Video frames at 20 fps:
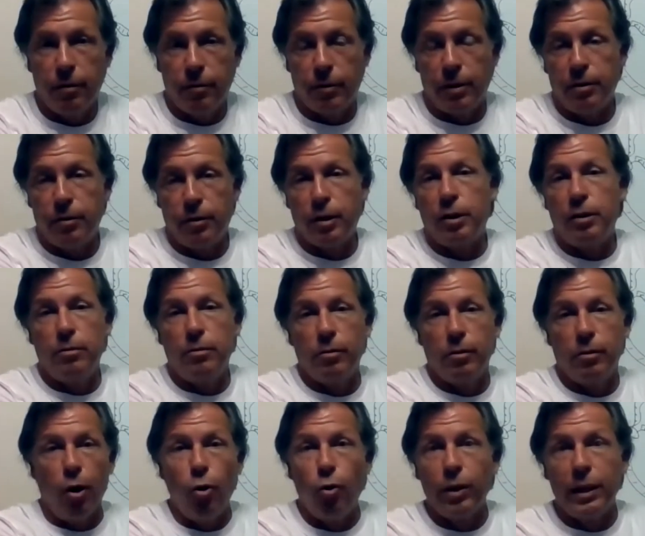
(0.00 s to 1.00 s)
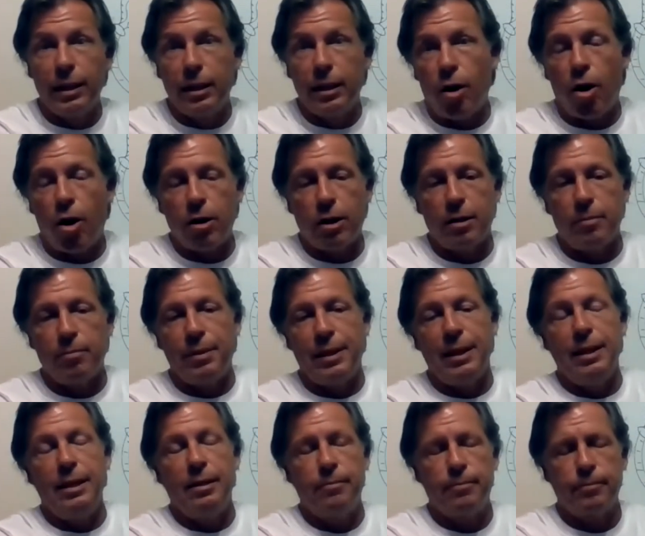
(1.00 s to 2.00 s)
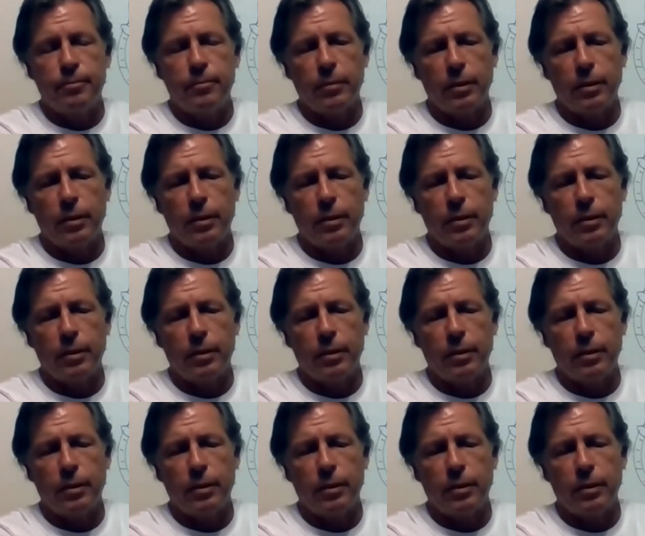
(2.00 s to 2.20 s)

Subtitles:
the lowly garden pea.